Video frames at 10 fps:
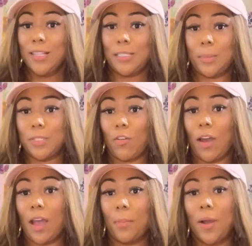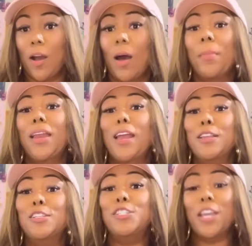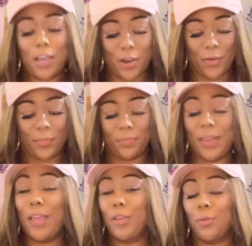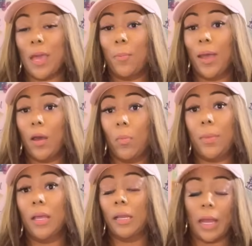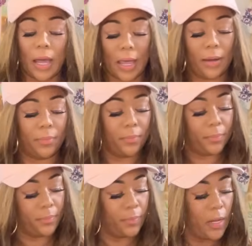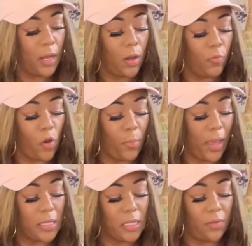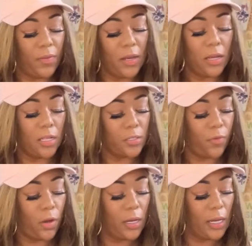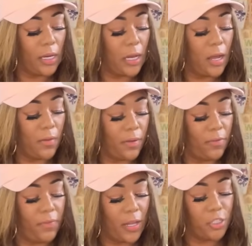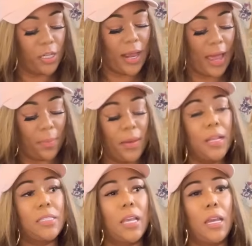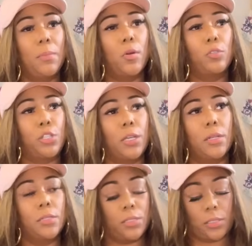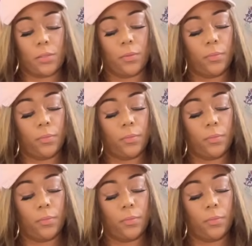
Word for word: Subscribe, comment, and share. Thank you. That will help me a lot. Romantic feelings, falling in love, affection, happiness, and emotions.